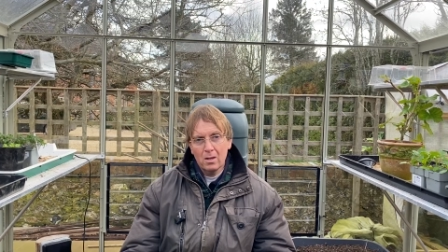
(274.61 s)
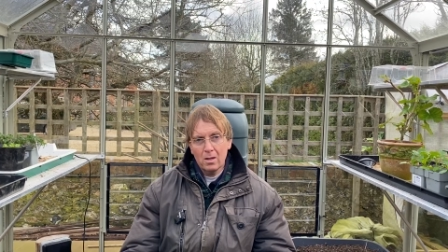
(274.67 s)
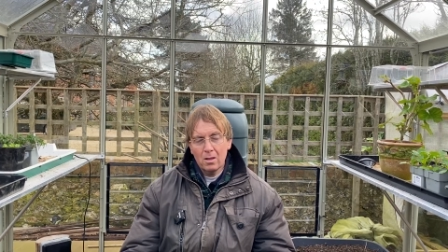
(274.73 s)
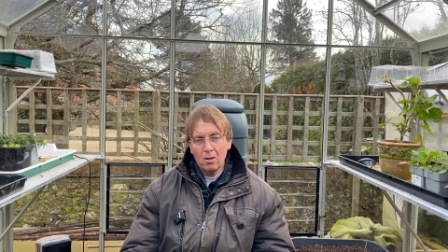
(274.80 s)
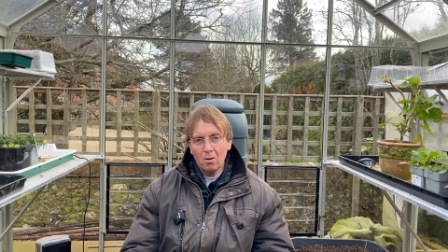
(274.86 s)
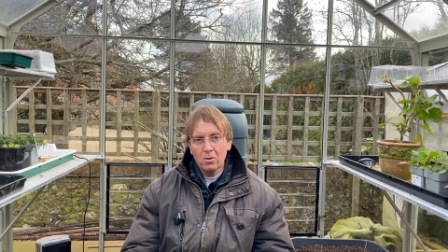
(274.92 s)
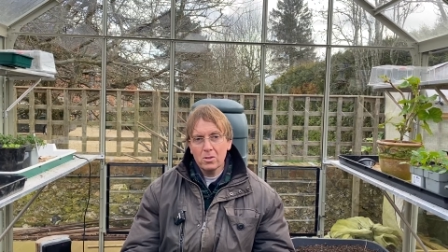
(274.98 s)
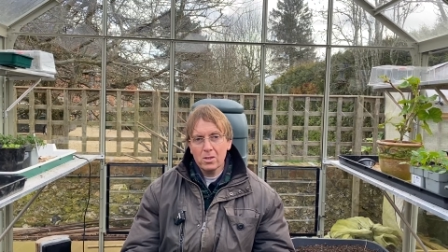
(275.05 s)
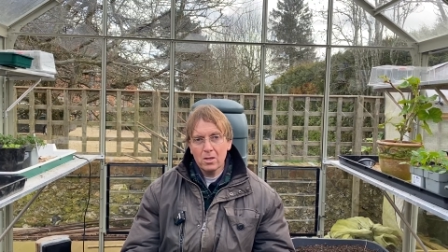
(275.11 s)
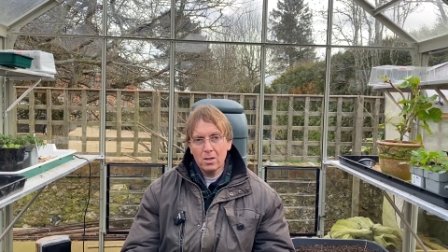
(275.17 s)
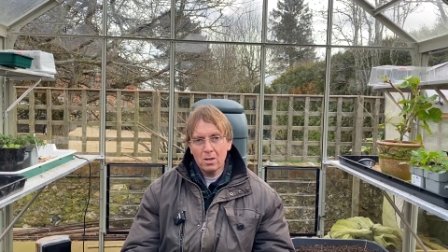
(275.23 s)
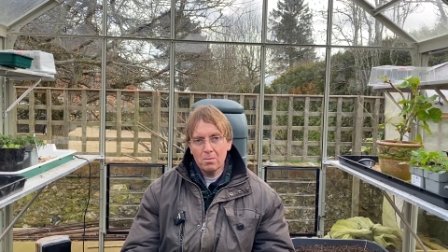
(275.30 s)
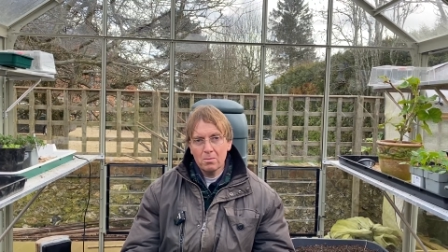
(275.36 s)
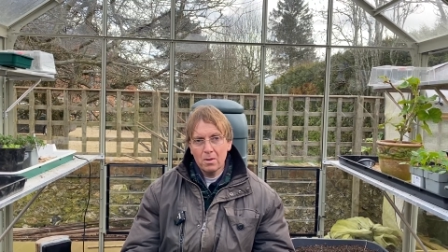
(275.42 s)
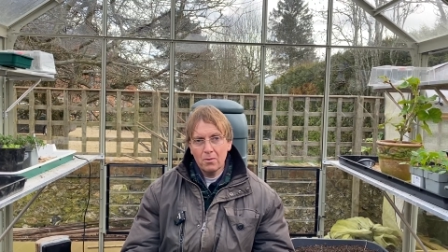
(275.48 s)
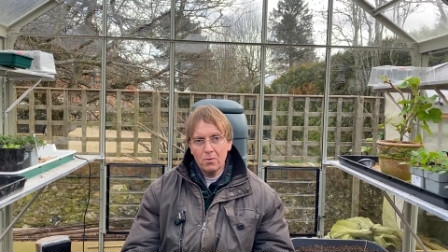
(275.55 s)
long
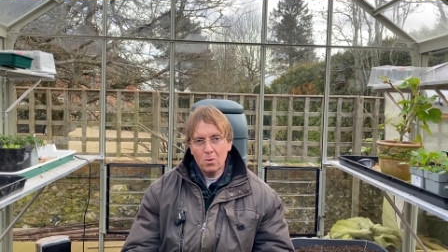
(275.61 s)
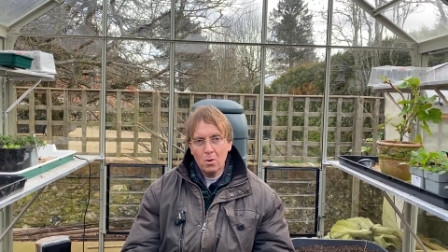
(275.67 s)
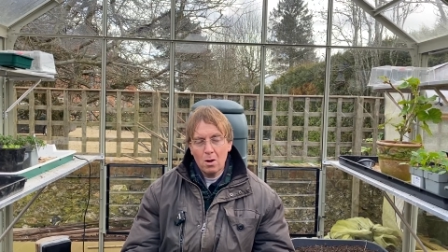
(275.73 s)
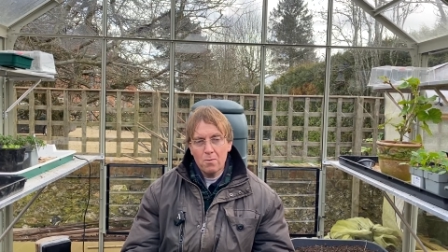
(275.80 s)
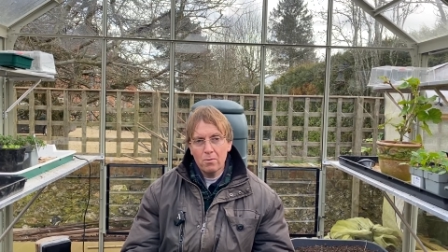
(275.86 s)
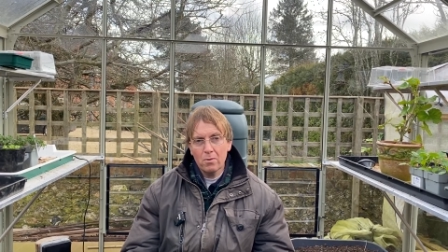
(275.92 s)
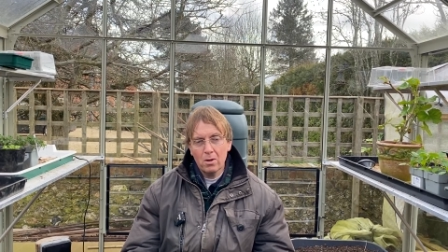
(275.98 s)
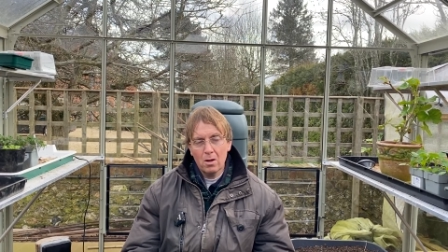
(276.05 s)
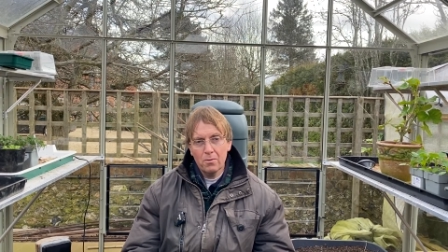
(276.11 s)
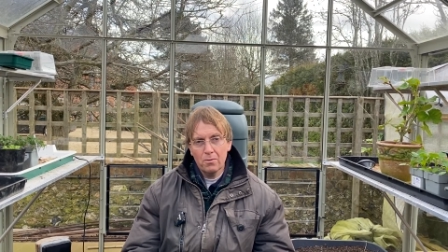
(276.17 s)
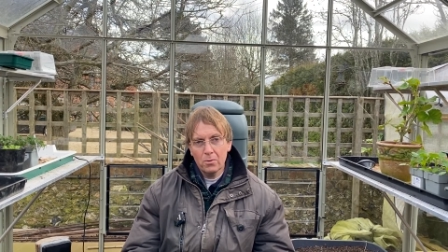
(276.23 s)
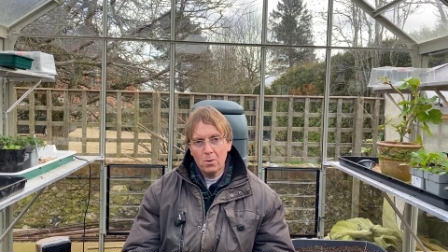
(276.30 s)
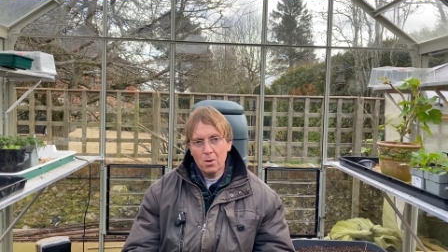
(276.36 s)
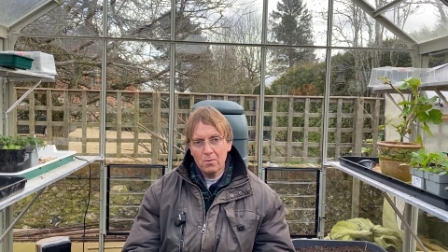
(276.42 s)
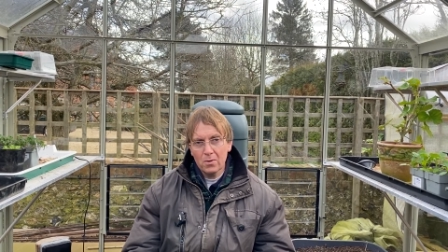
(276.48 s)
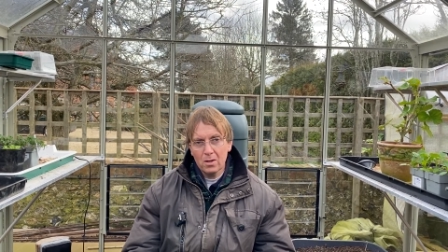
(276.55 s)
term if you over if
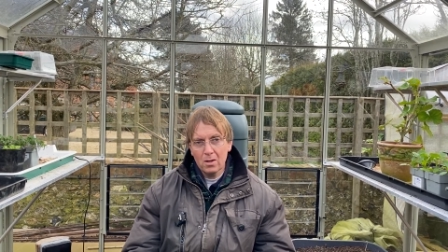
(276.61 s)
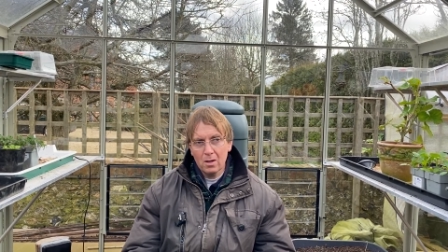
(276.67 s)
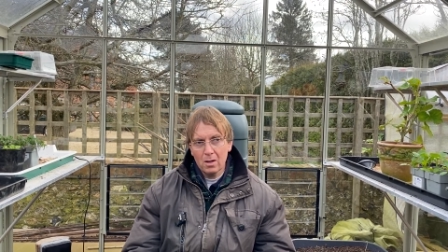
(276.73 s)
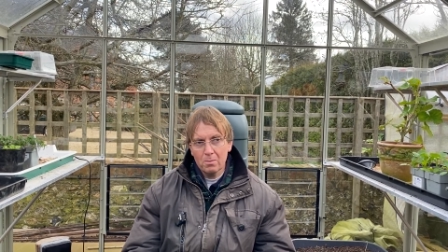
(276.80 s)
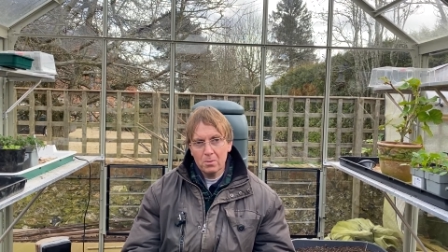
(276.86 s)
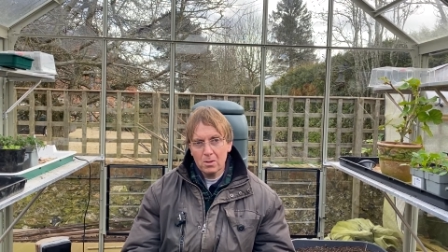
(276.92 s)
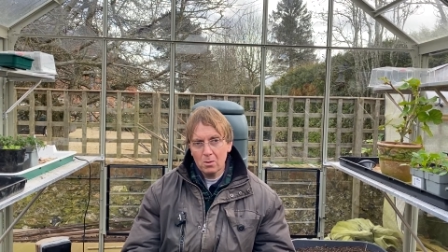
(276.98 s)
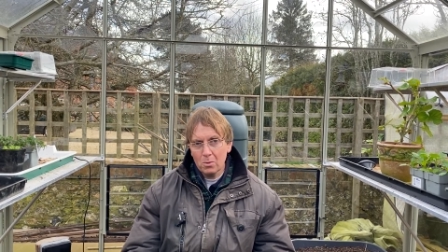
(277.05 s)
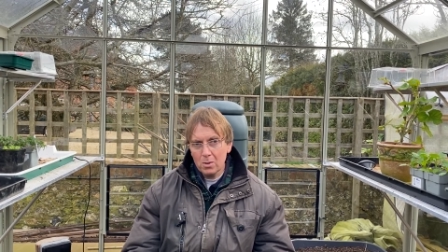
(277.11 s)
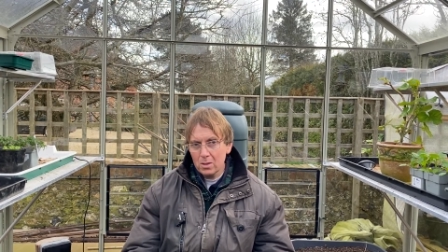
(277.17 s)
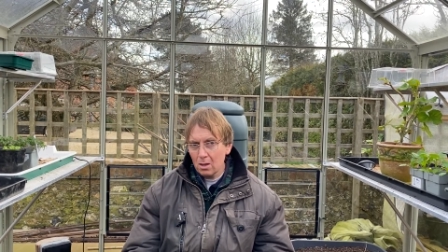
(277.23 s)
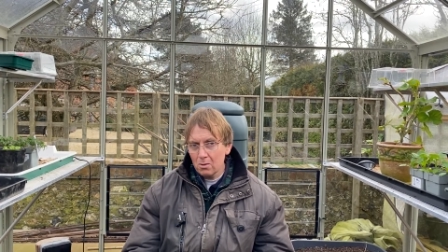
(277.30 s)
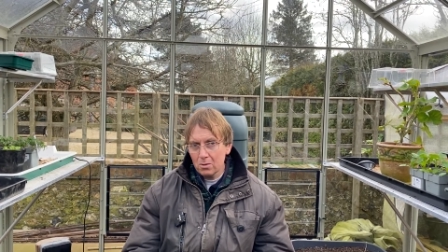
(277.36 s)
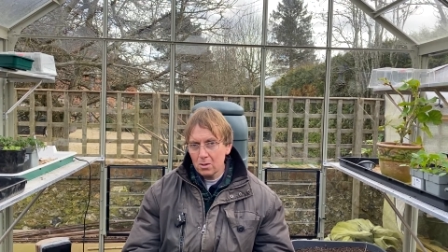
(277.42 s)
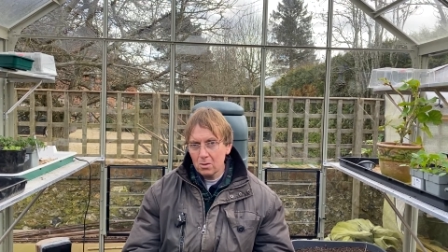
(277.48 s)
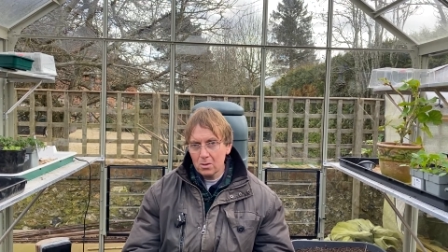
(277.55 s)
you over lime. So we
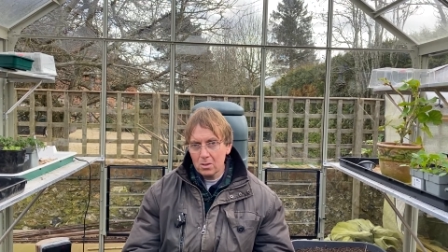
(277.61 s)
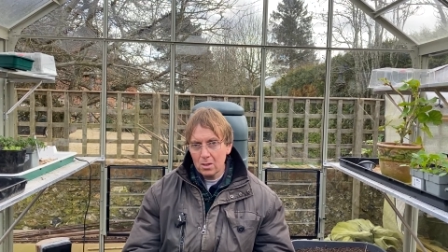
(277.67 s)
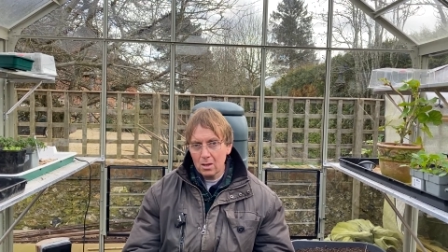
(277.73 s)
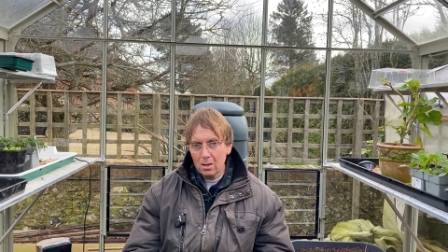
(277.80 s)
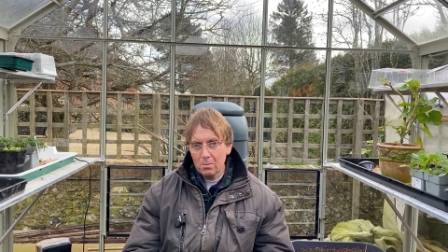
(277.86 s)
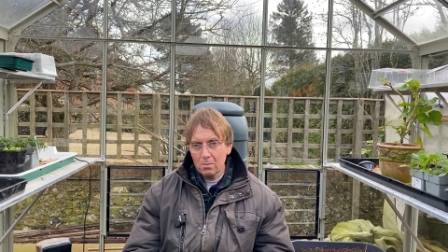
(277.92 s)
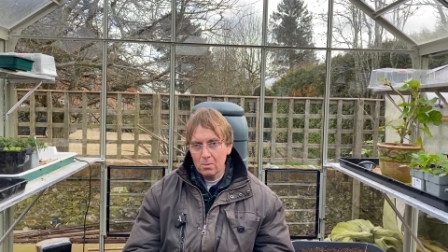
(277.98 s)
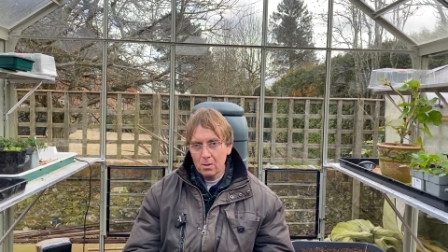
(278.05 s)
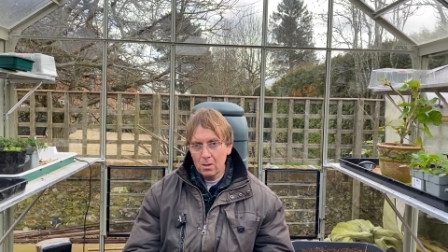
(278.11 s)
don't use lime.